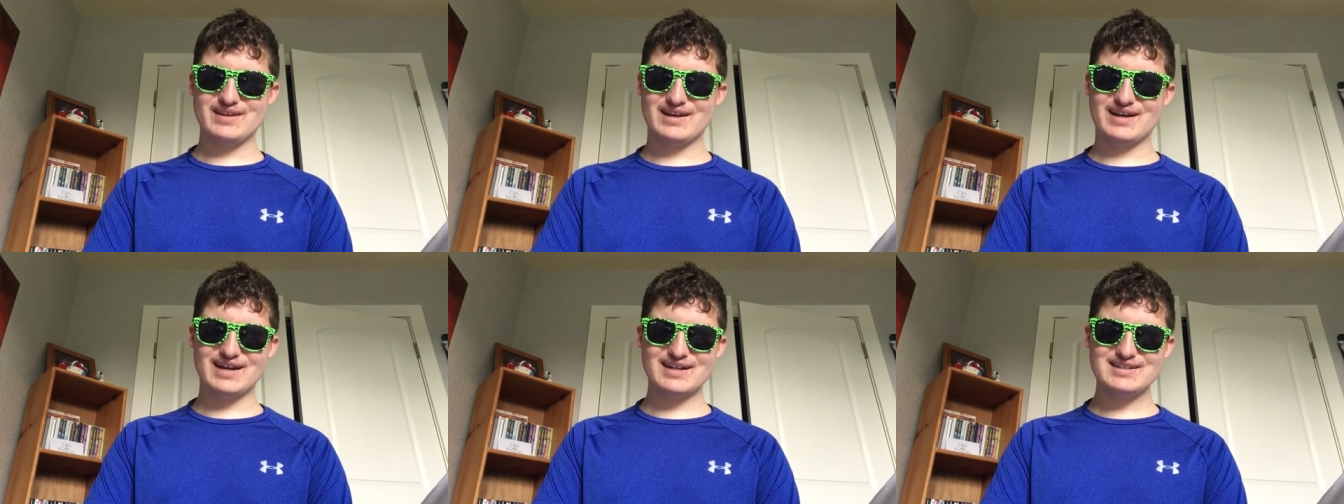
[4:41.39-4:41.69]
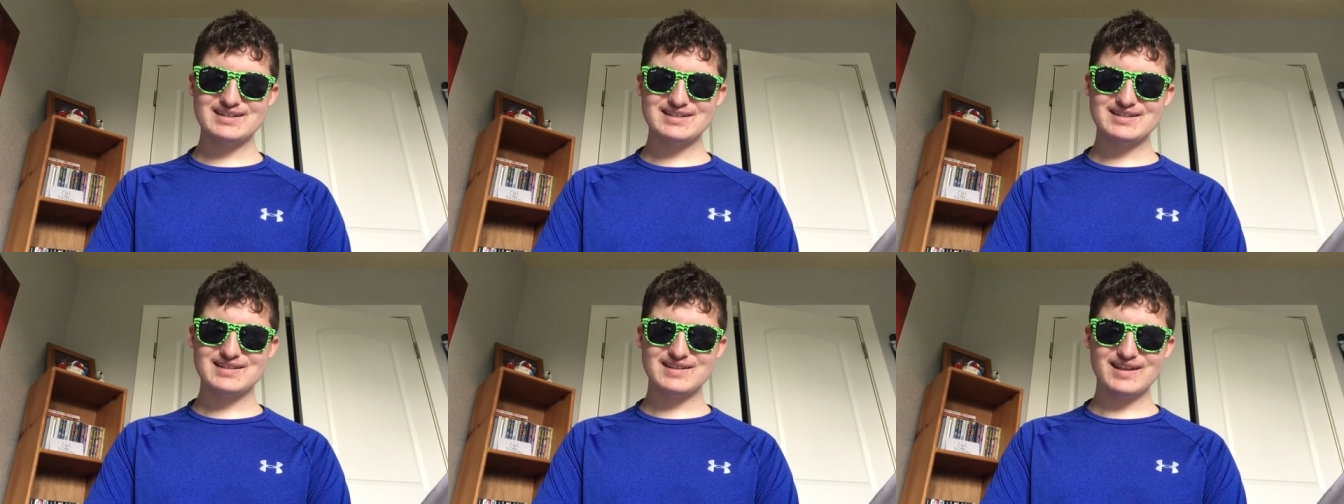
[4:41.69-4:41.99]
I
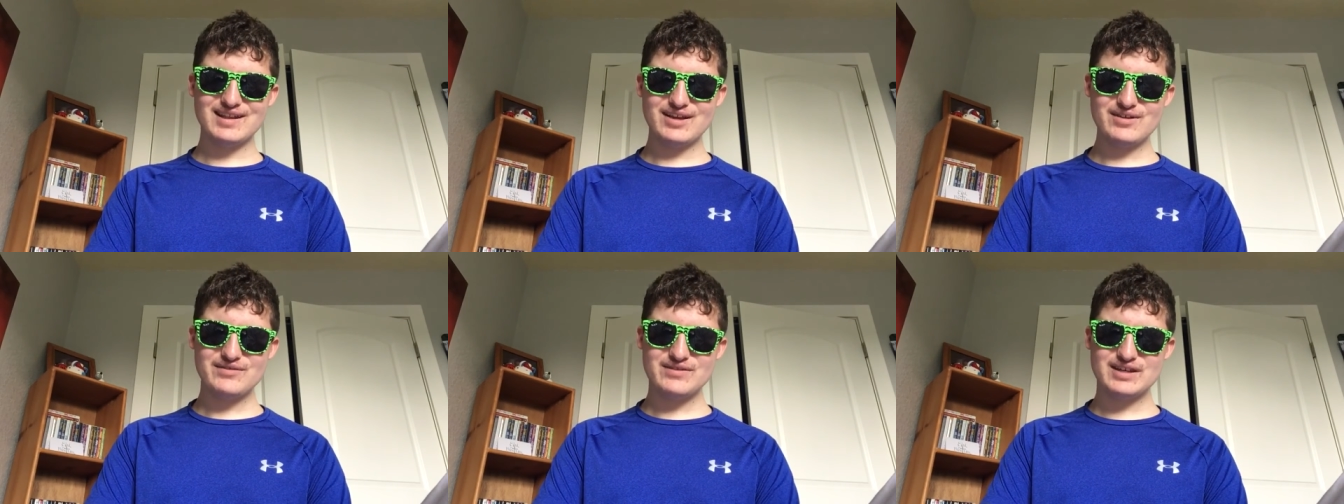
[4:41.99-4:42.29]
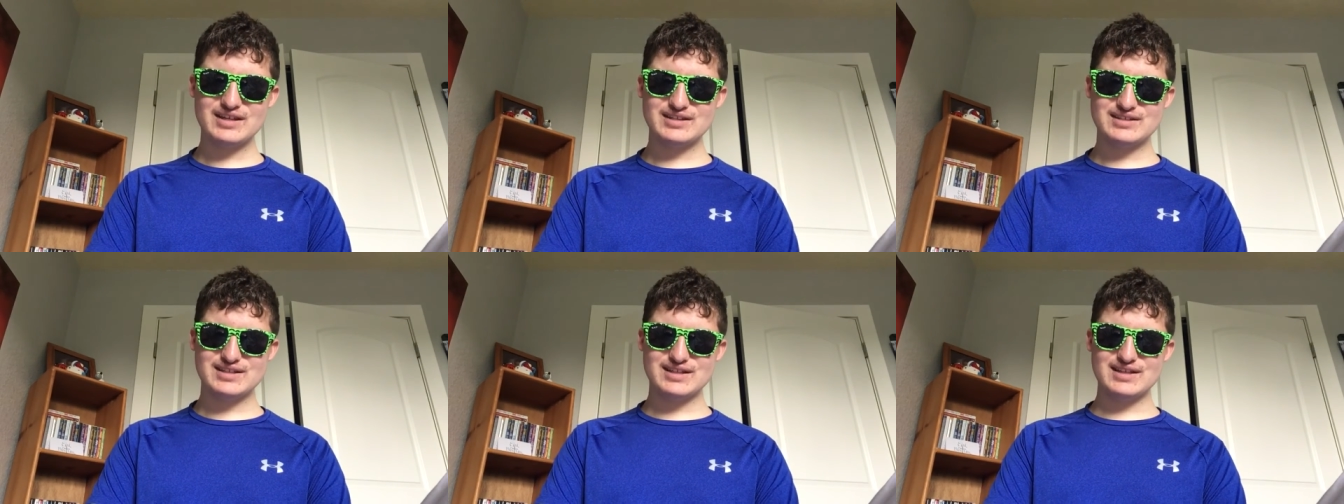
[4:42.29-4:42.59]
just love
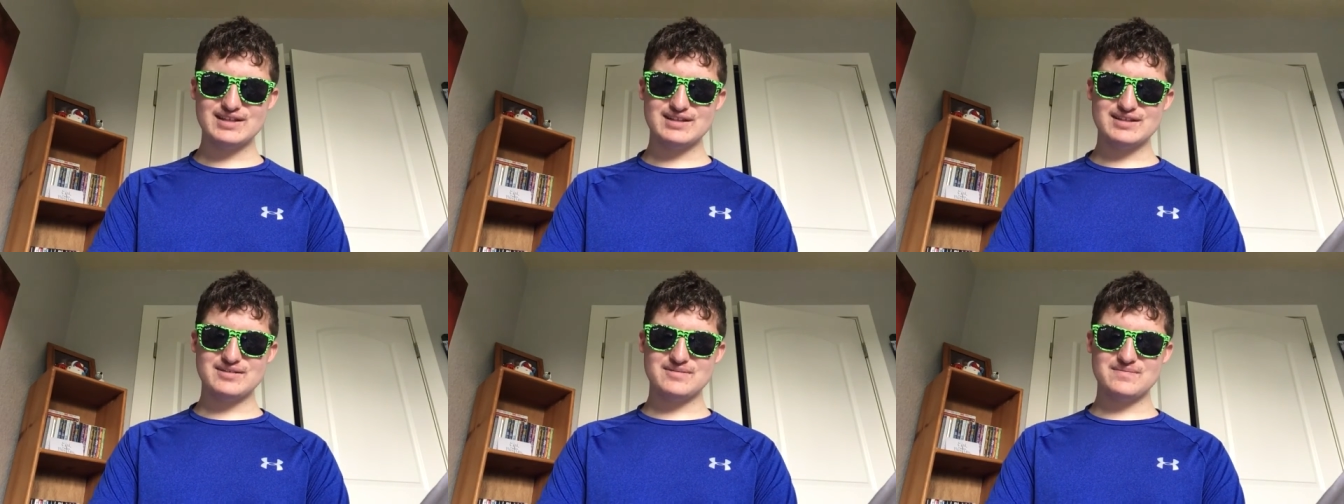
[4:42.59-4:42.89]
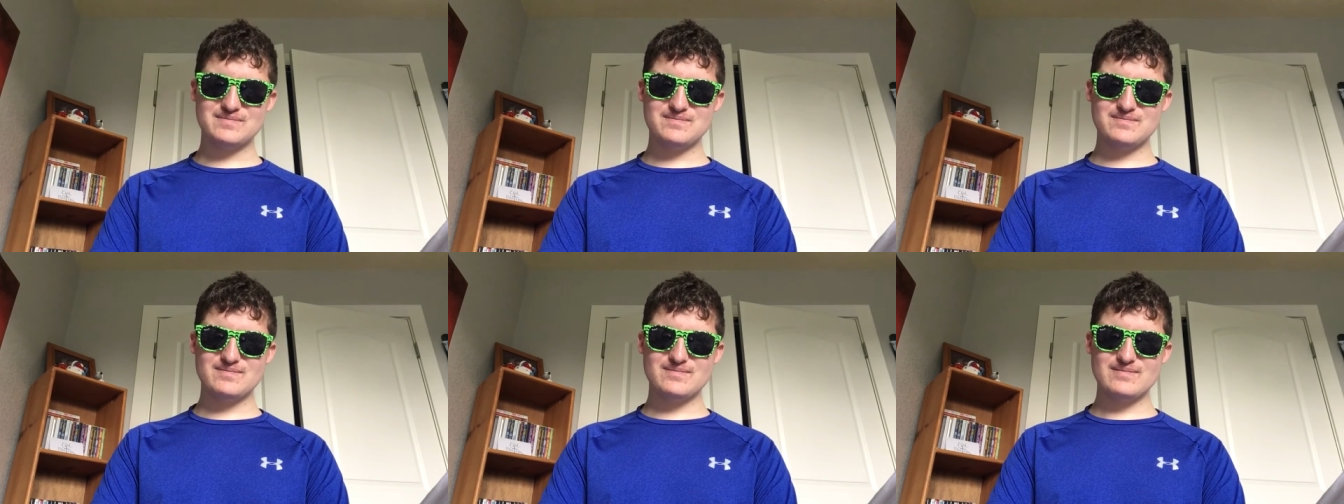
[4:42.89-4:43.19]
ET.
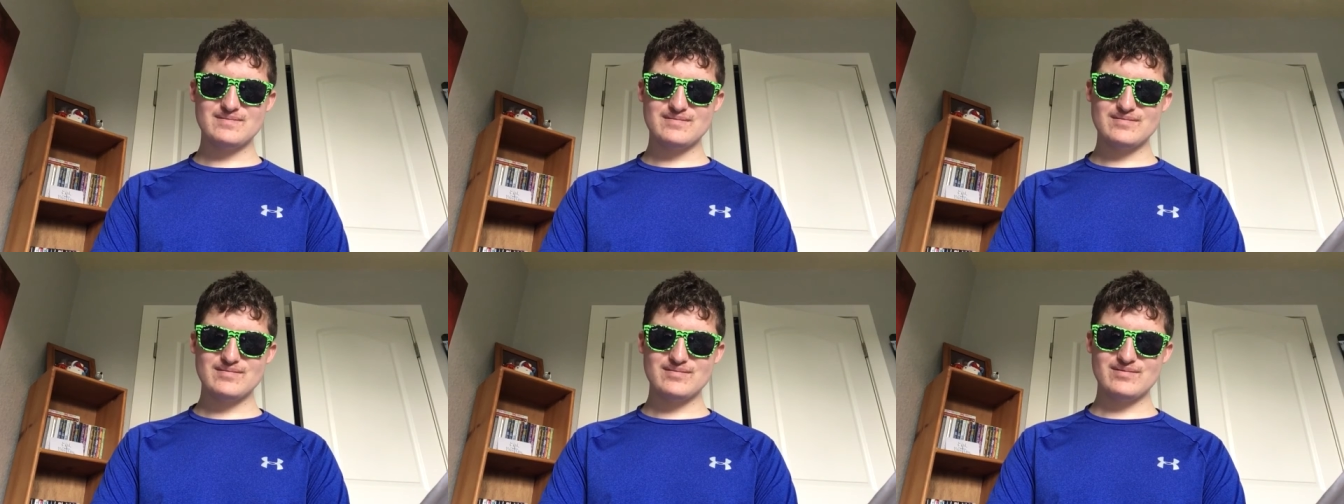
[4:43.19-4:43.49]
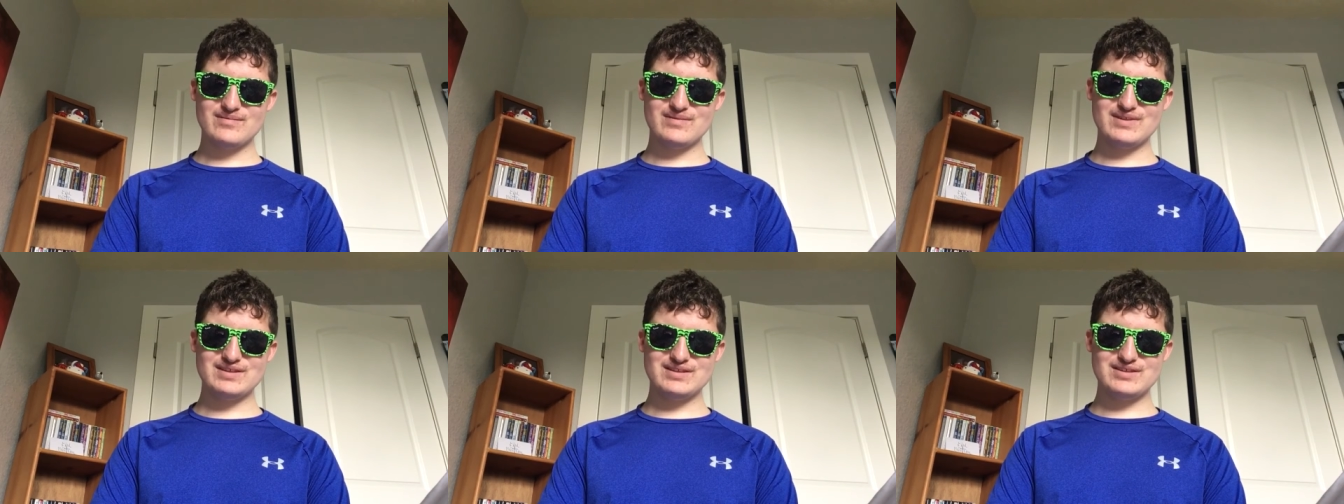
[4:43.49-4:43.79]

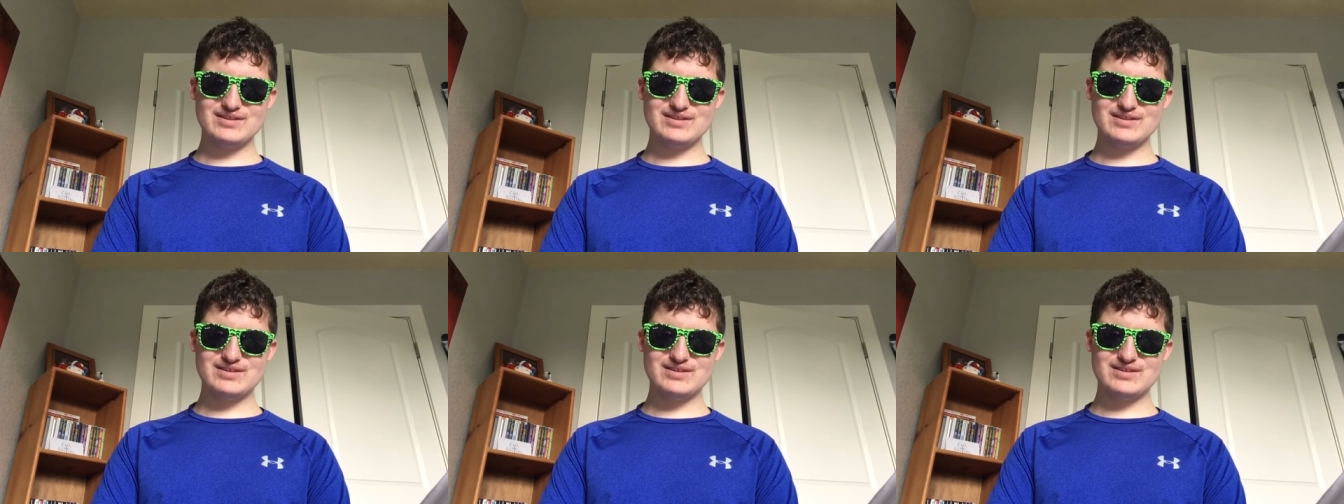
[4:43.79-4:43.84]
This